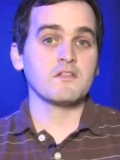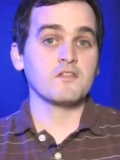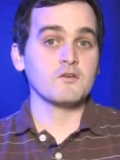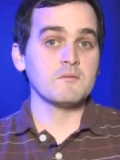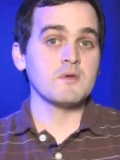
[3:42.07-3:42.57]
the
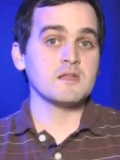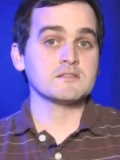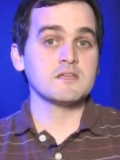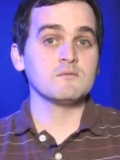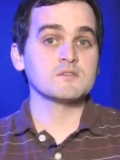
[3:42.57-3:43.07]
30
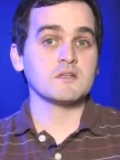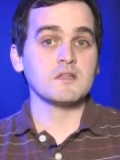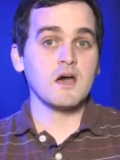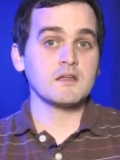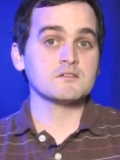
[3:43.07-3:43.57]
minutes he was
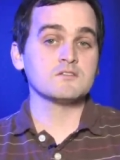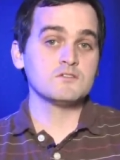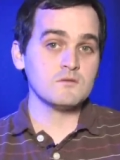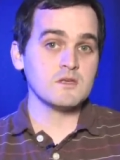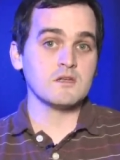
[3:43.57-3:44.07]
allotted to
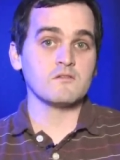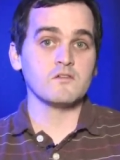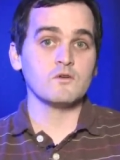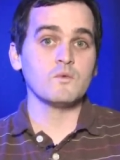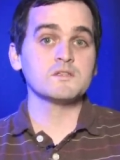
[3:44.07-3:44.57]
do the
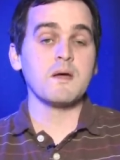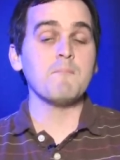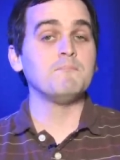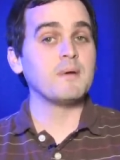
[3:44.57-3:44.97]
interview was